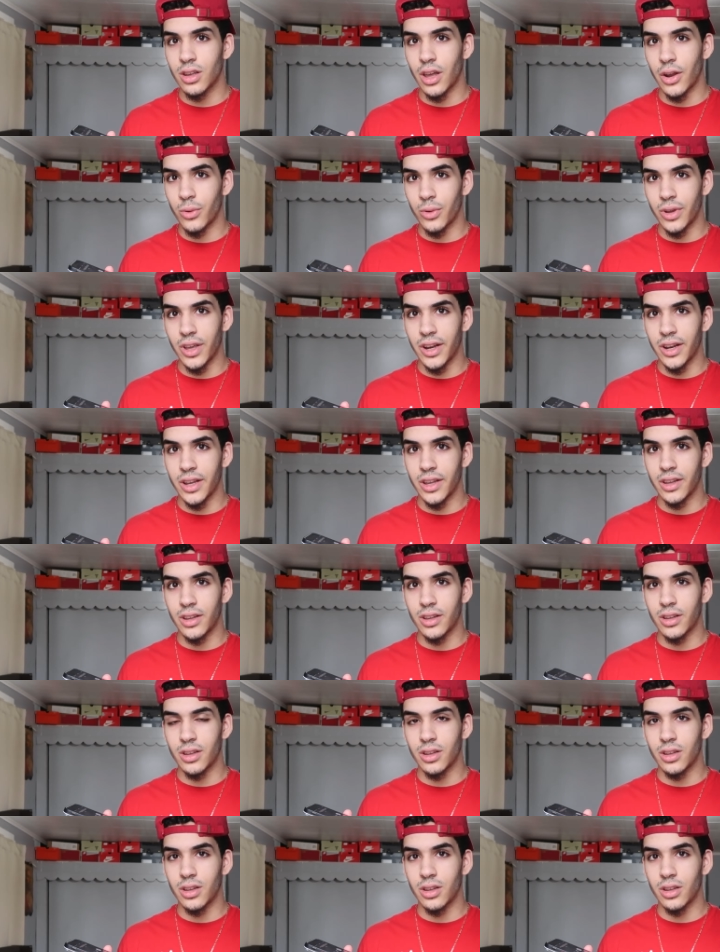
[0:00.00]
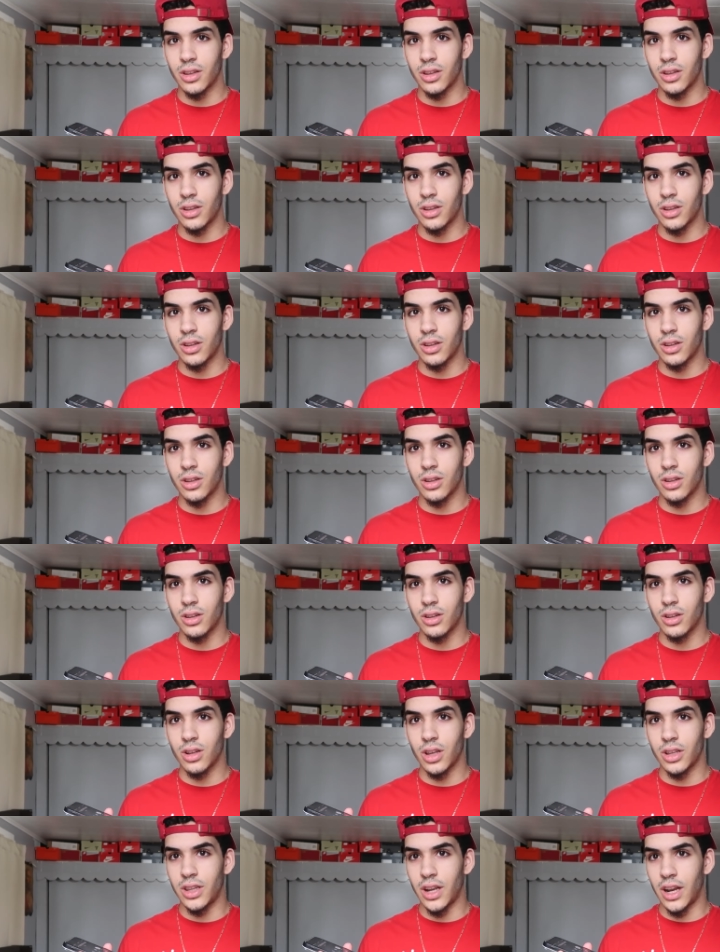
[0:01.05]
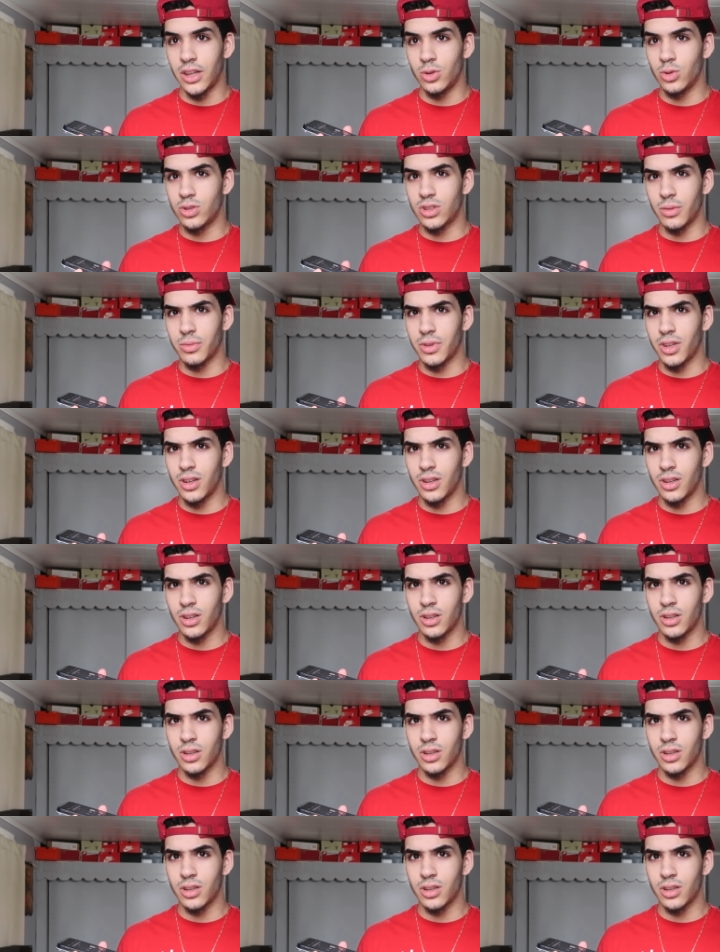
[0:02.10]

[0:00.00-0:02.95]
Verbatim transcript: I don't get it. Like, did I do something?